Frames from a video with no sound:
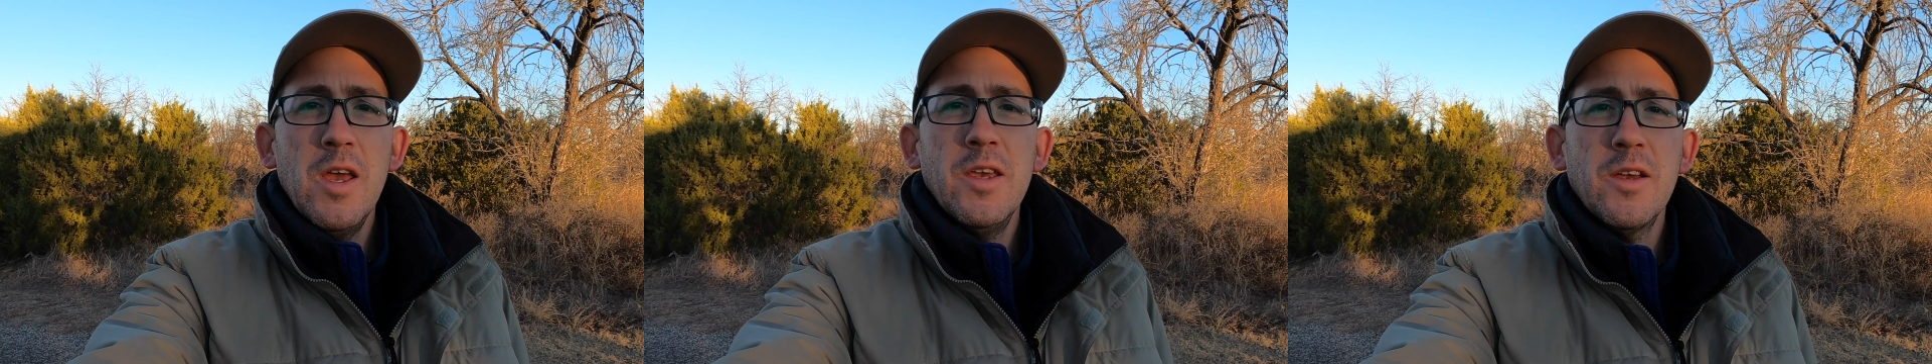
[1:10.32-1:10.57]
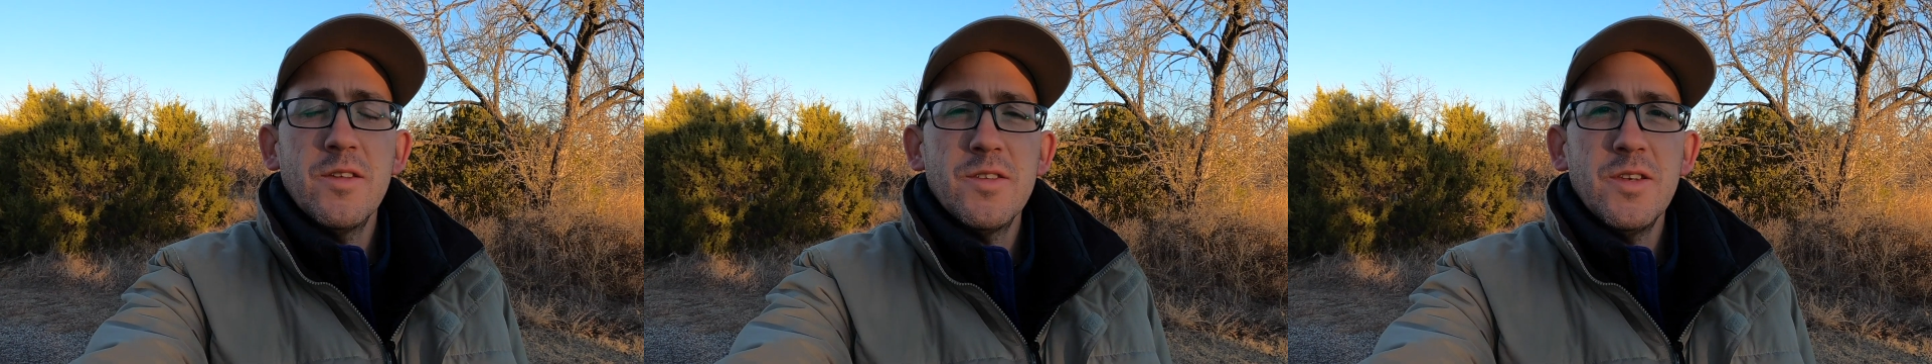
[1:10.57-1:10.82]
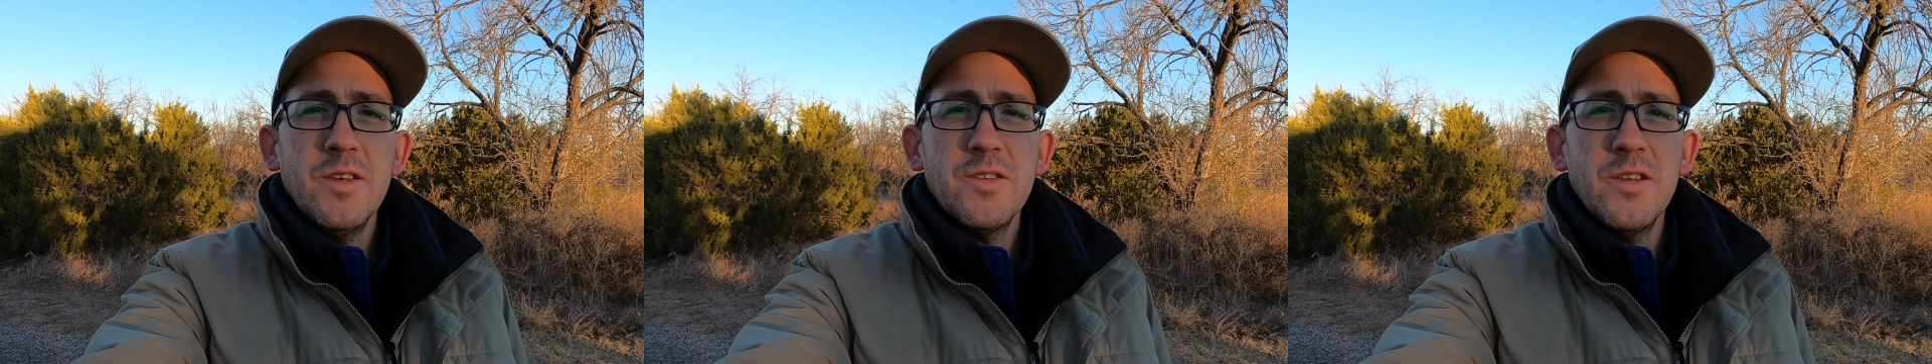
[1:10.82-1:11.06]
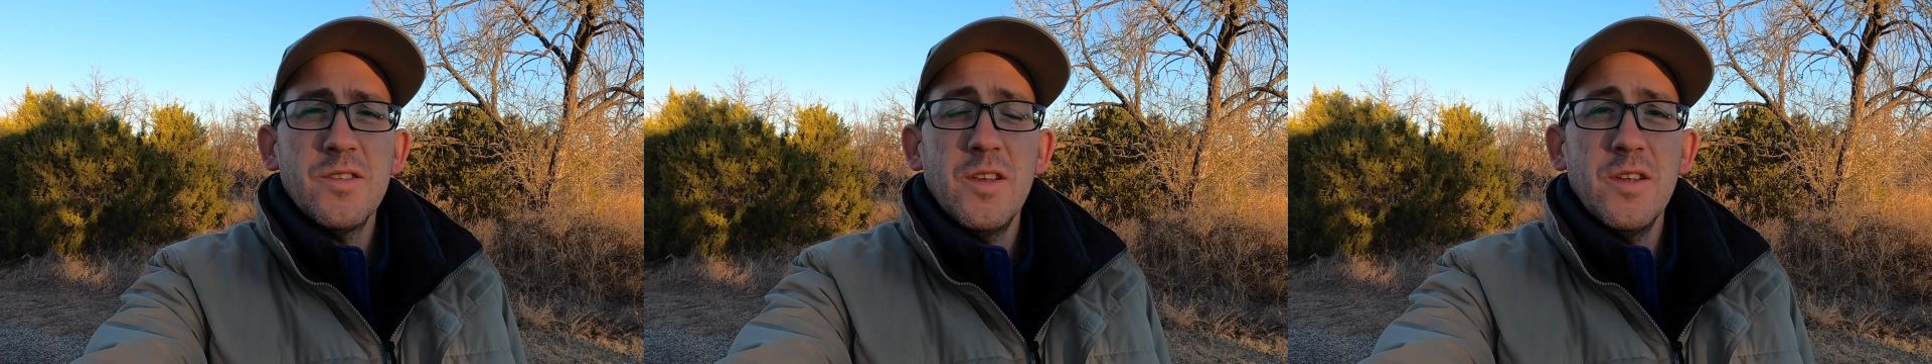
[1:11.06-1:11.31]
You can see
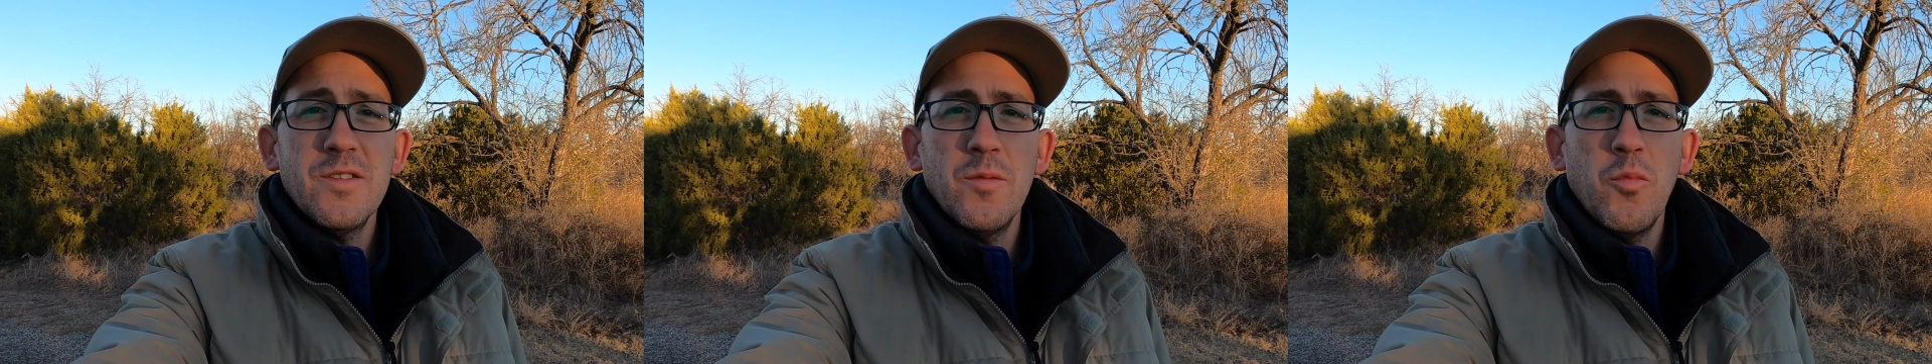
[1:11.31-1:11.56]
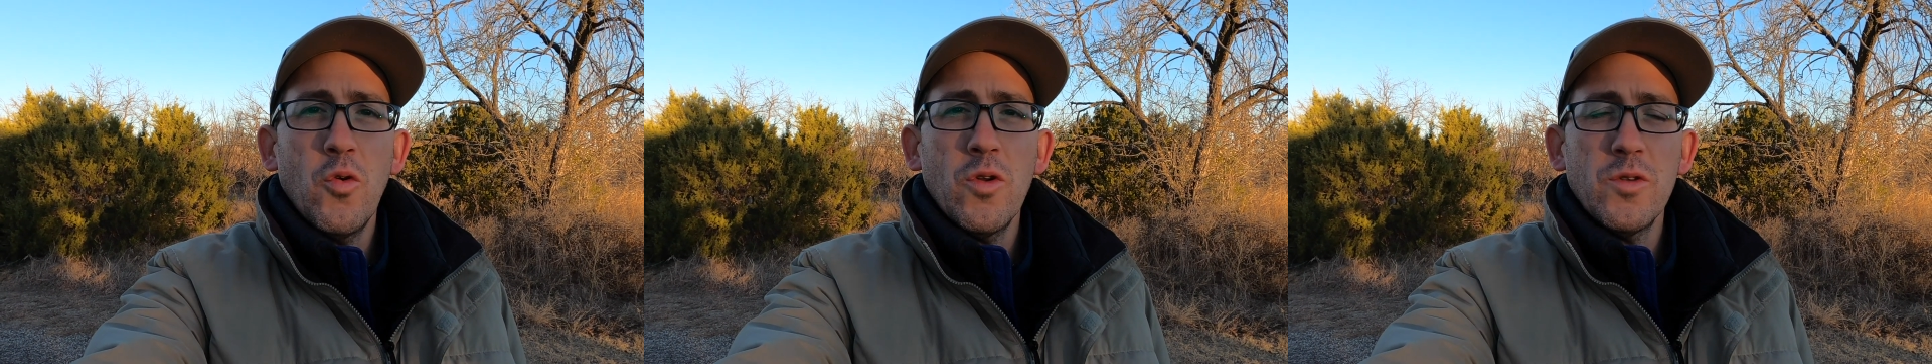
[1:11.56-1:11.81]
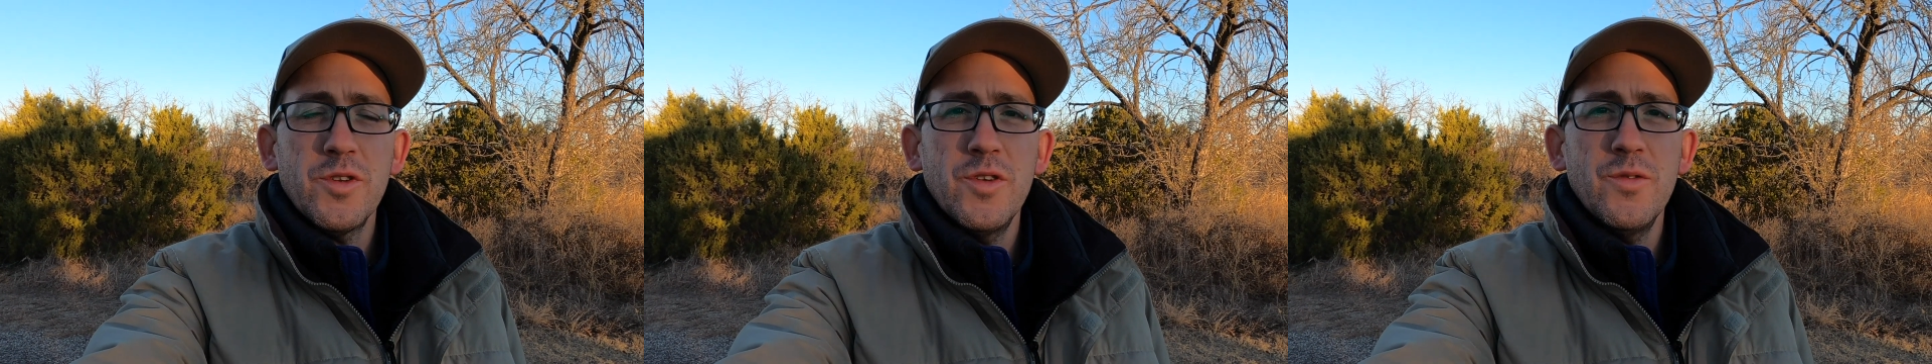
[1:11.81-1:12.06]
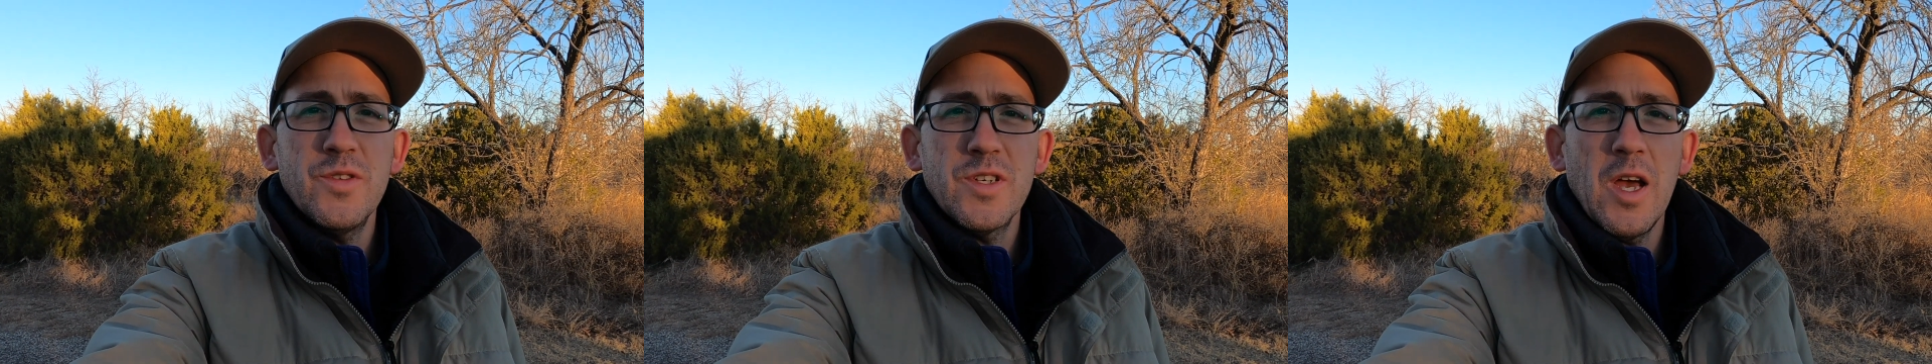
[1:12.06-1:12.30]
since it is a Bortle
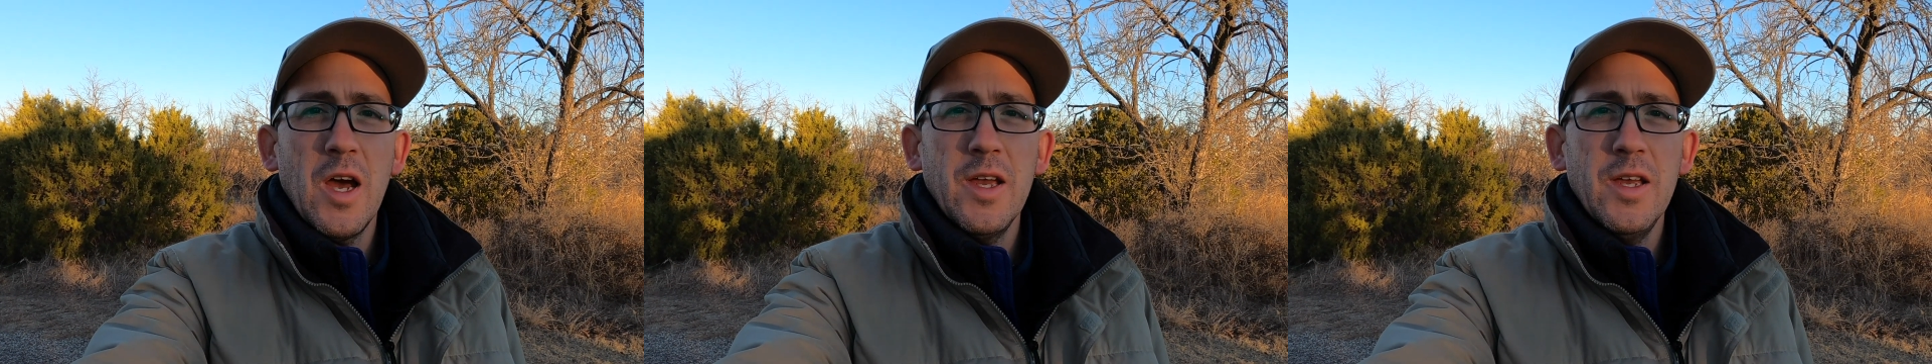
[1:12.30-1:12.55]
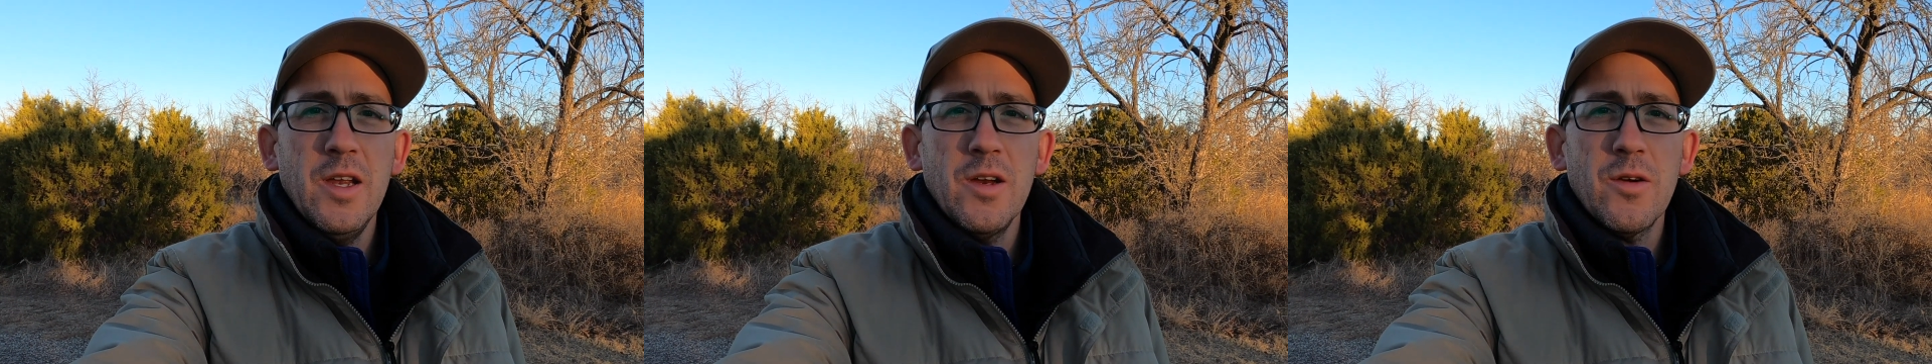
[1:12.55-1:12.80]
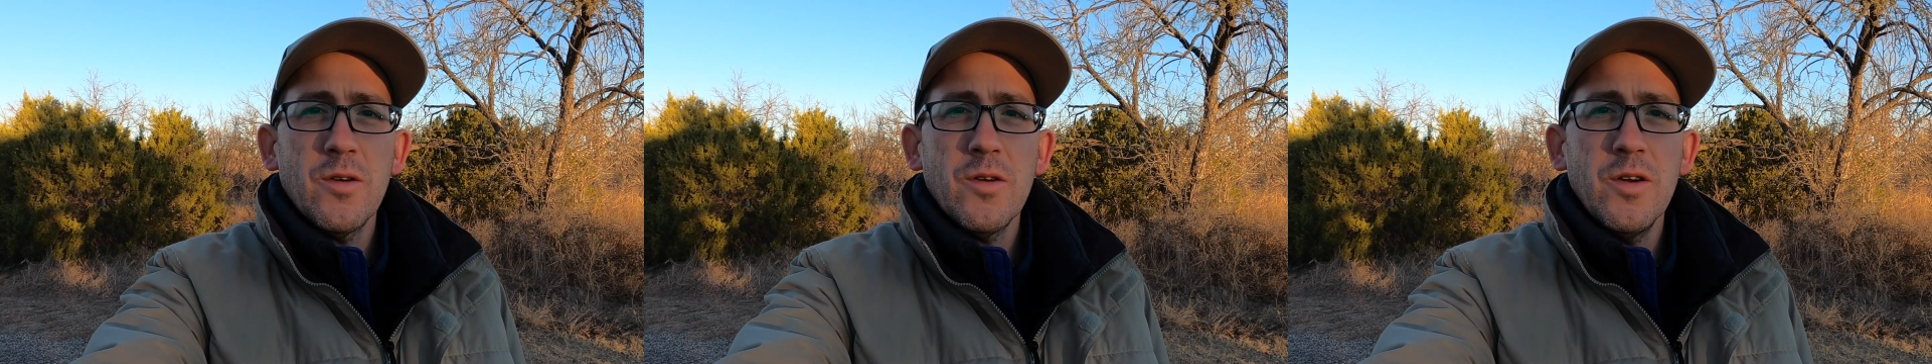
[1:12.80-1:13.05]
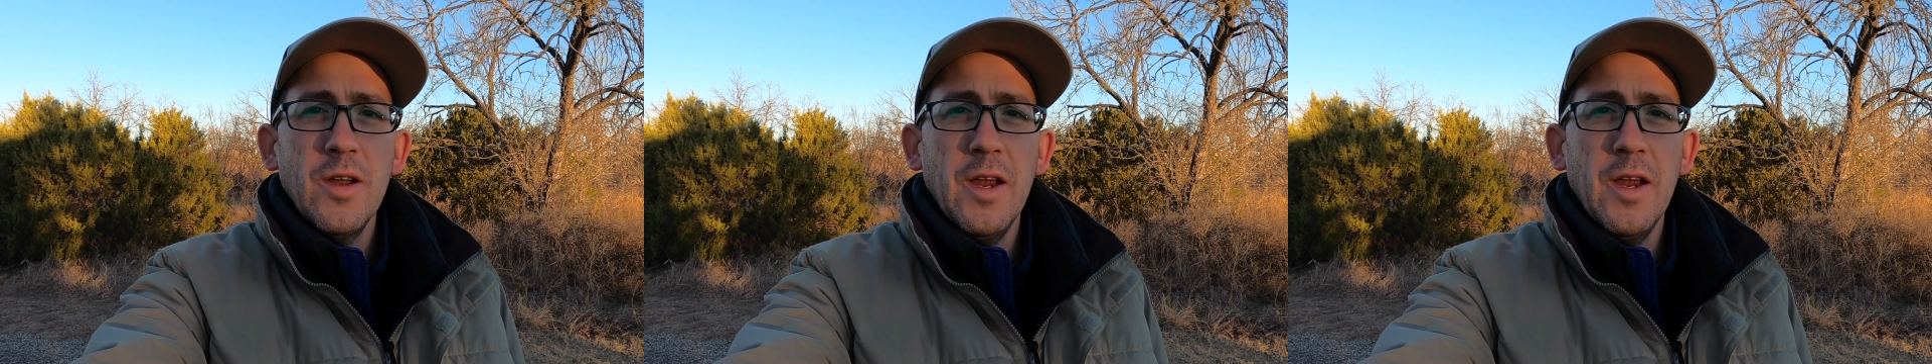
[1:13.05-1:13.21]
2 sky here,